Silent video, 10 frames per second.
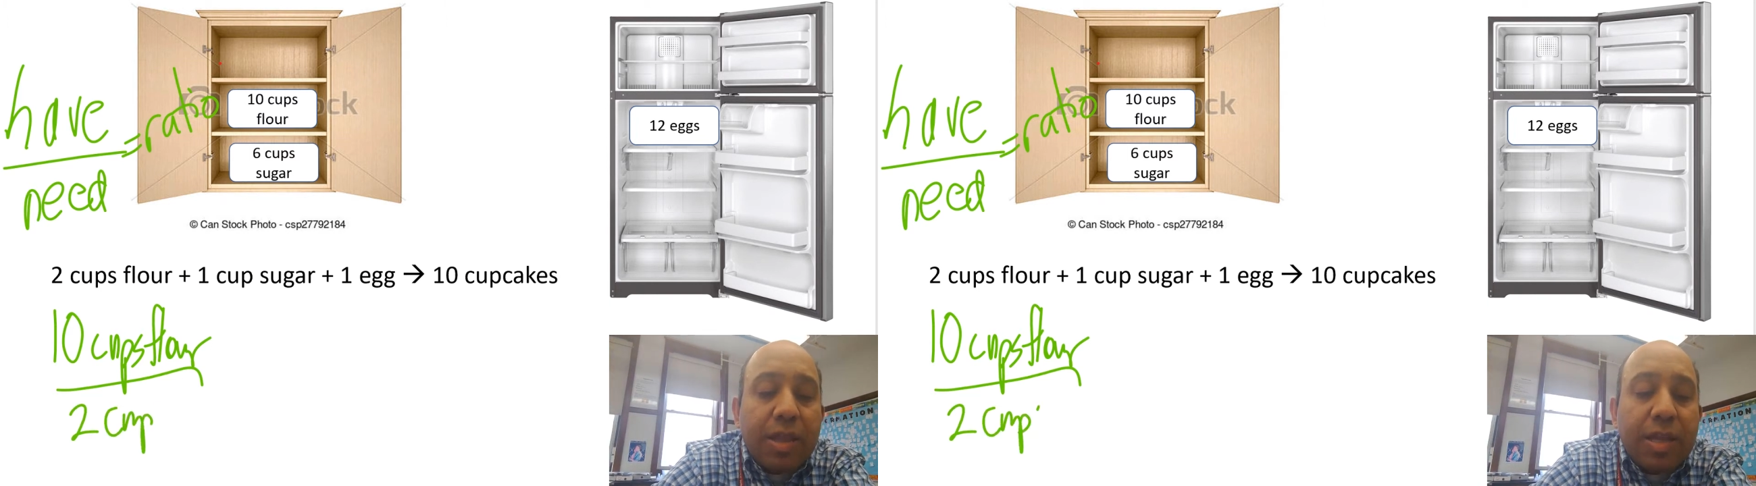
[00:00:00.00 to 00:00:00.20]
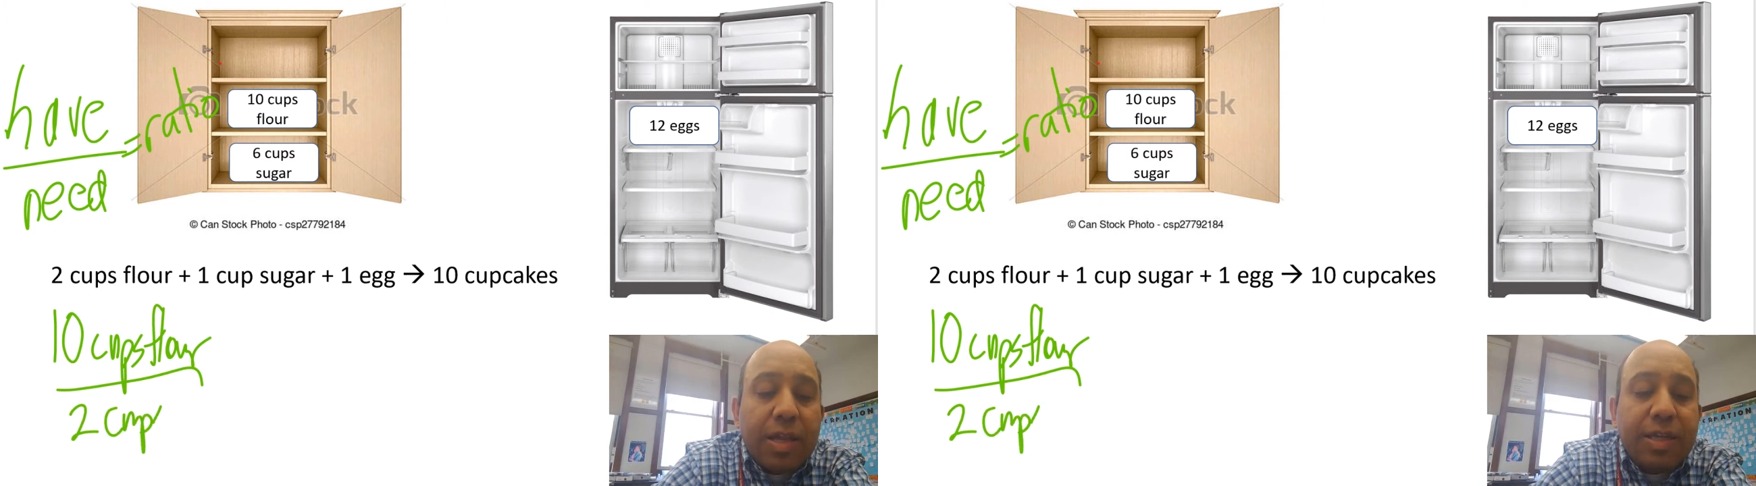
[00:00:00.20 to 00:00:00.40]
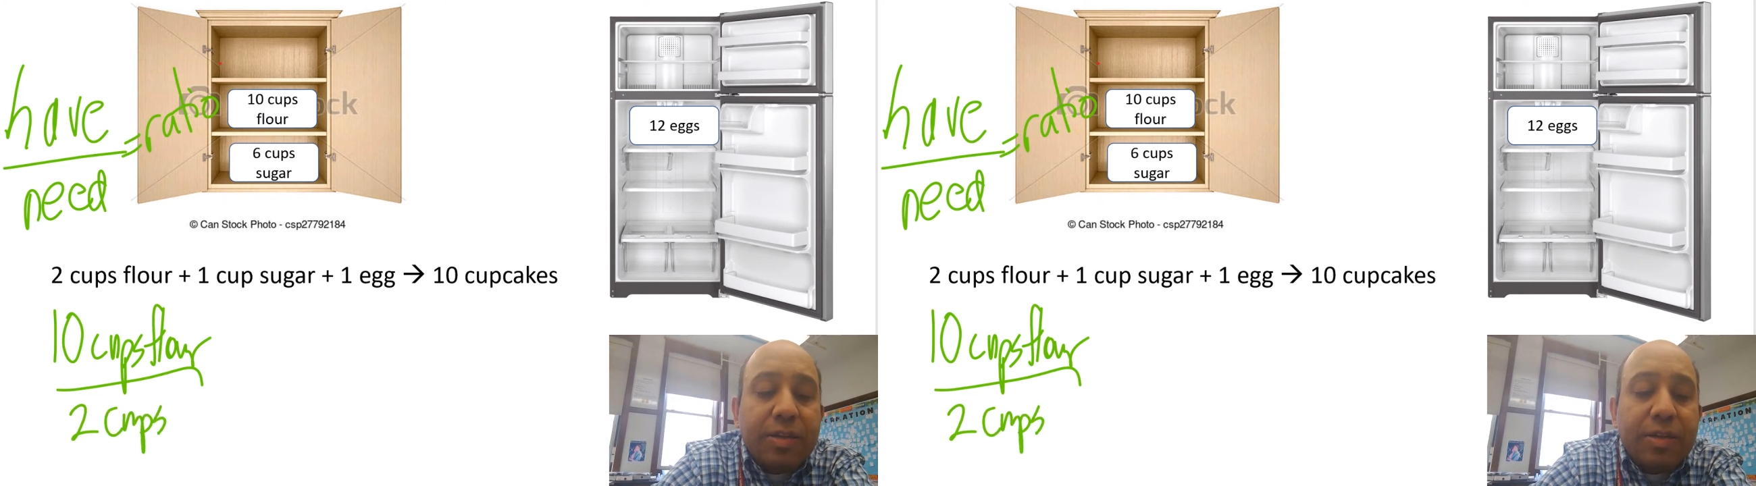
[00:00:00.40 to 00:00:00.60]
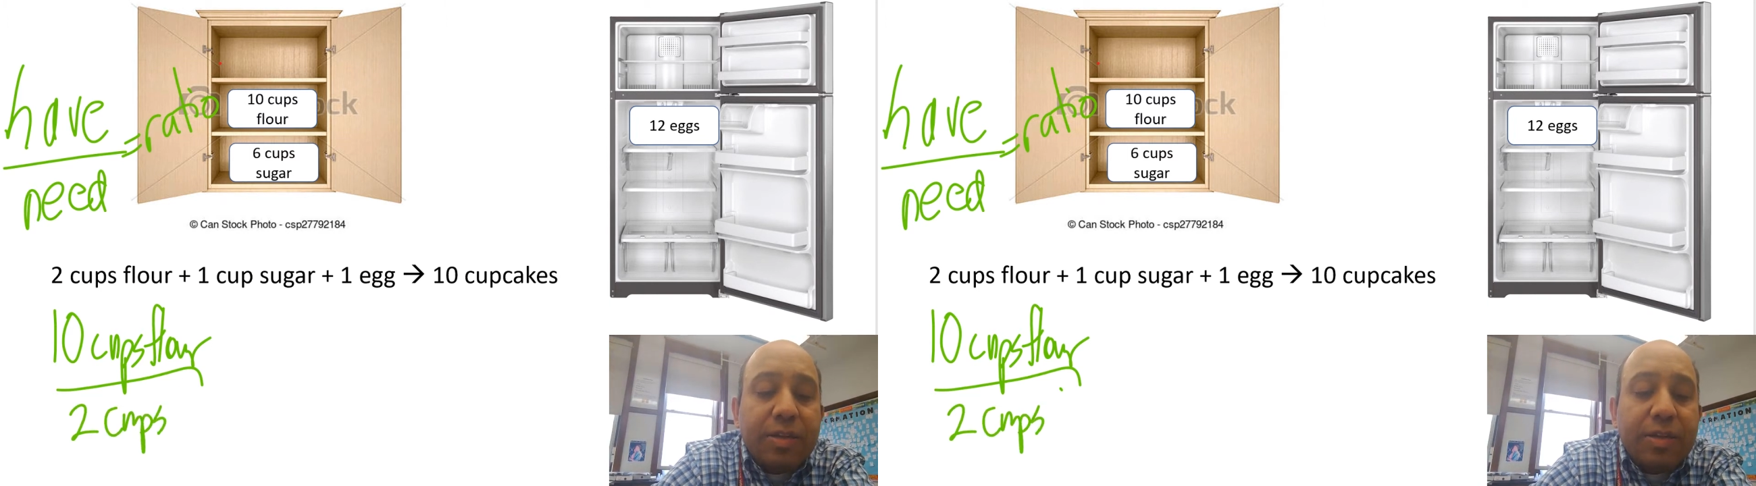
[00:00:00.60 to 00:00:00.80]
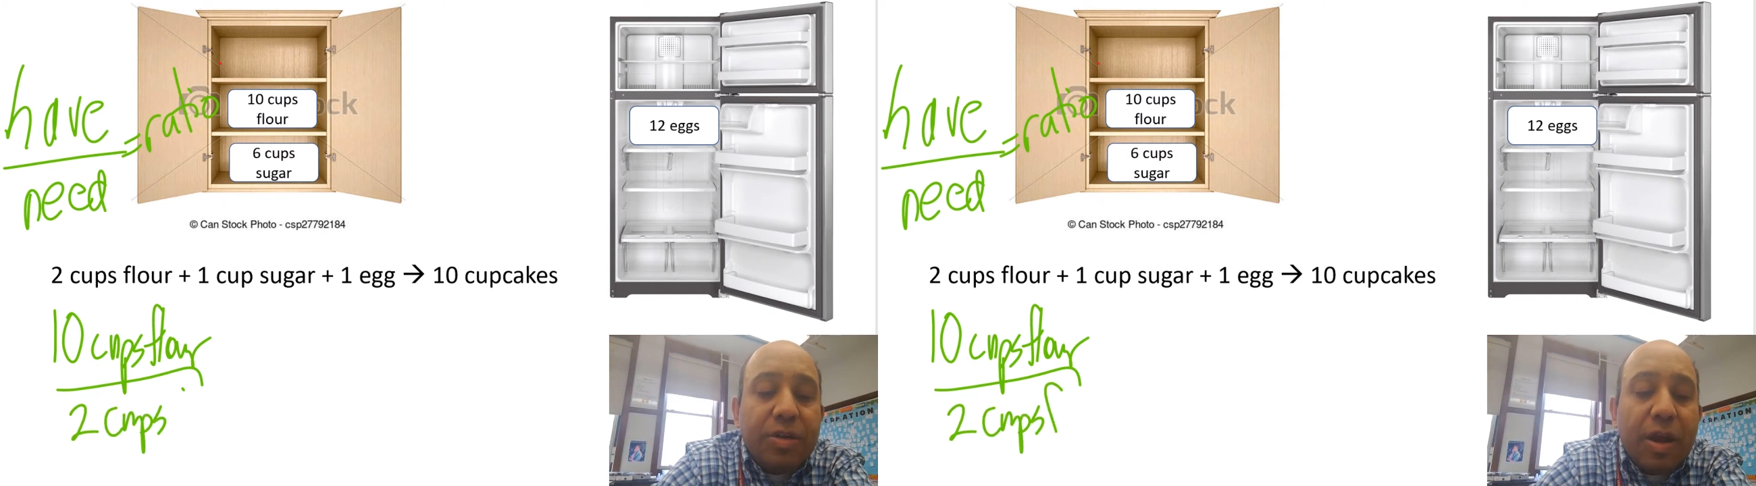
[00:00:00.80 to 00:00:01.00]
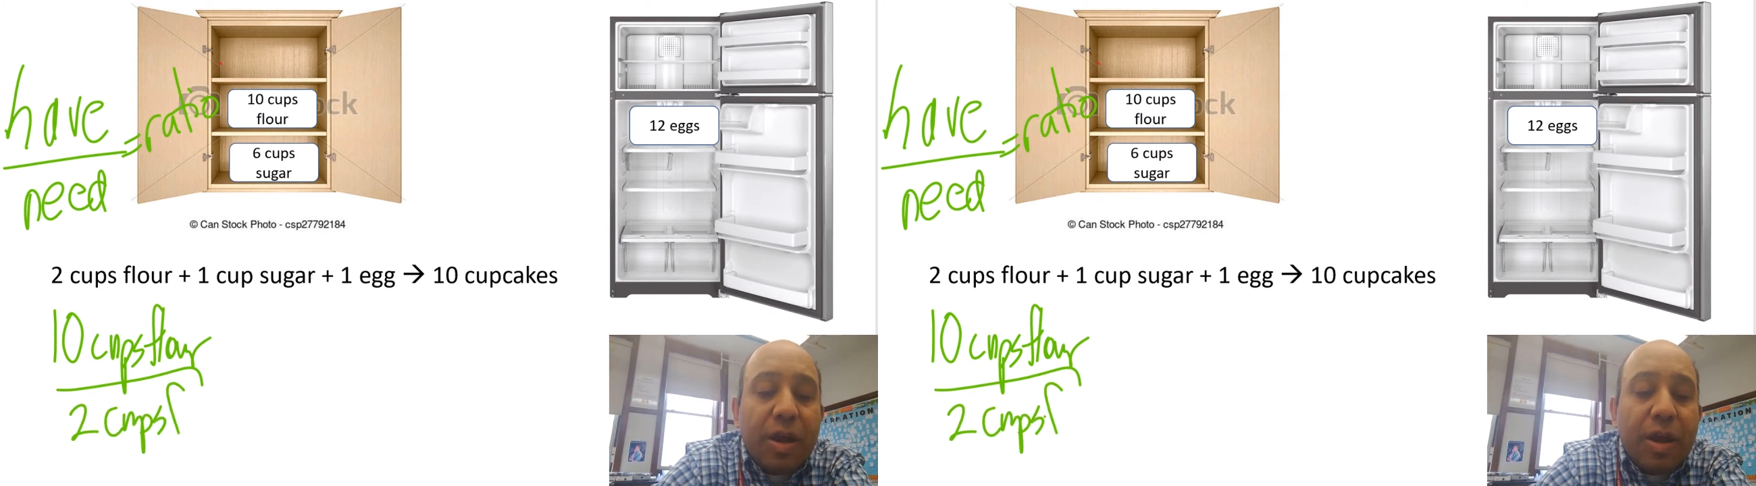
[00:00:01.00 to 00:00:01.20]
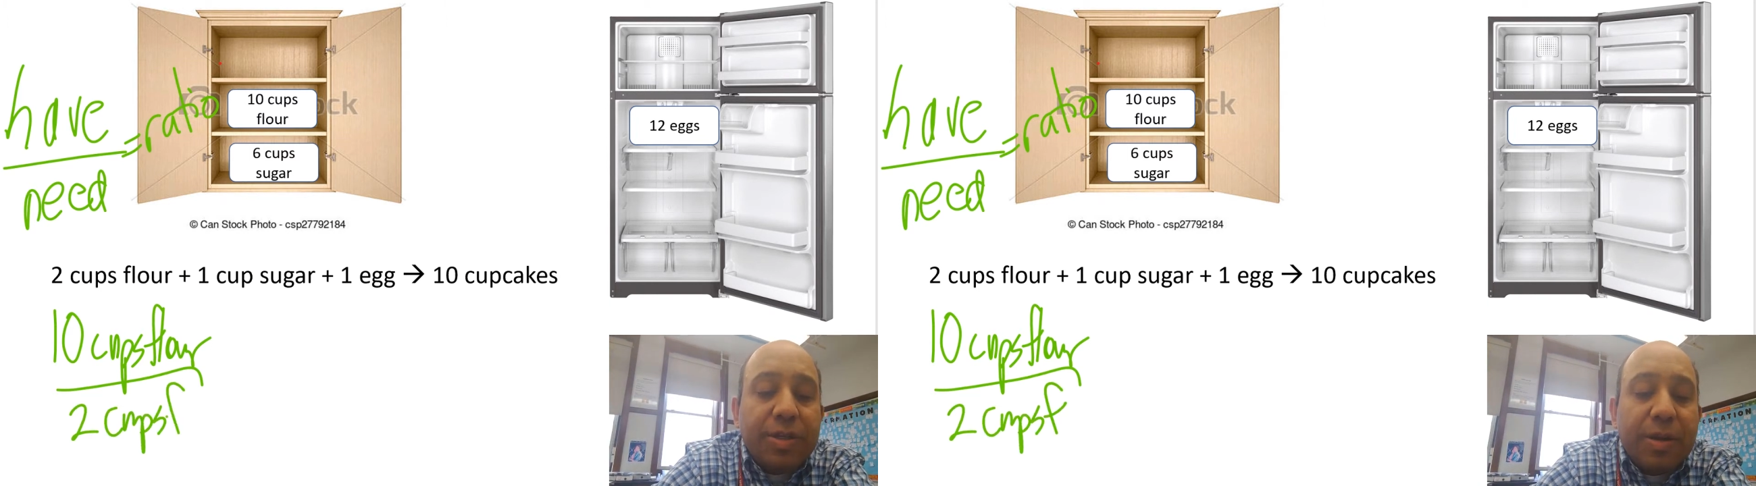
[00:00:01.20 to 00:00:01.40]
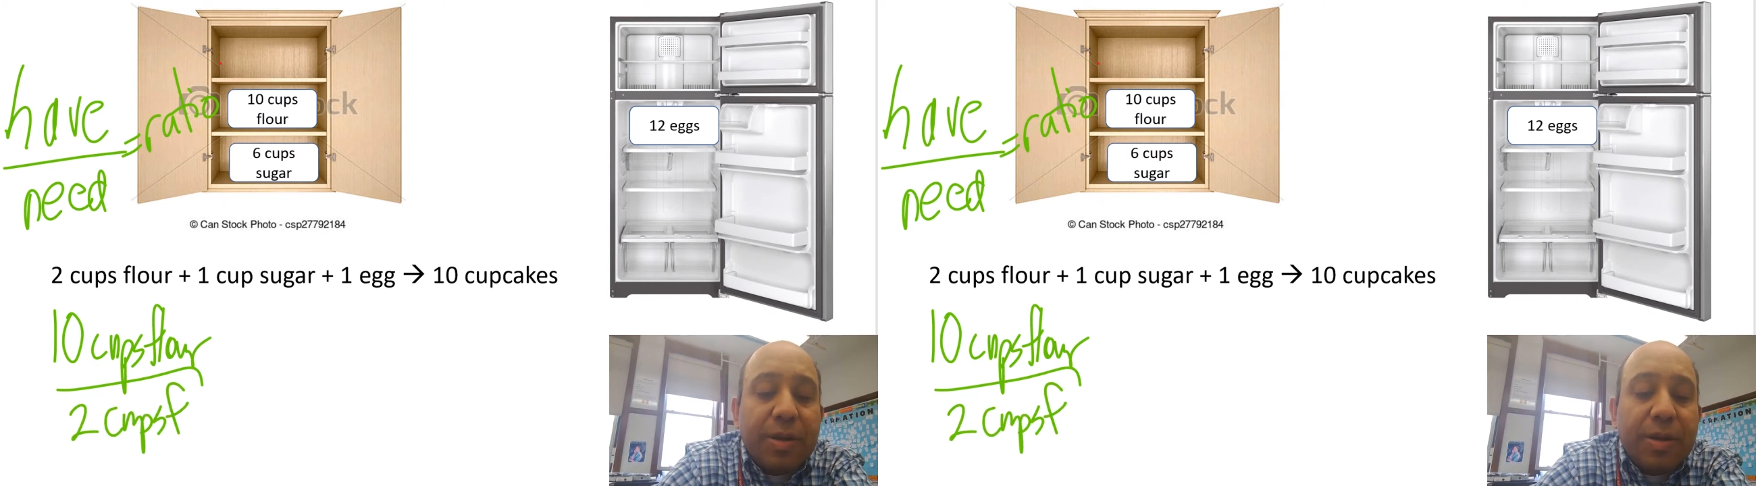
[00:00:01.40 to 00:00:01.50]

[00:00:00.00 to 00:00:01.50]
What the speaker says: And that tells you how many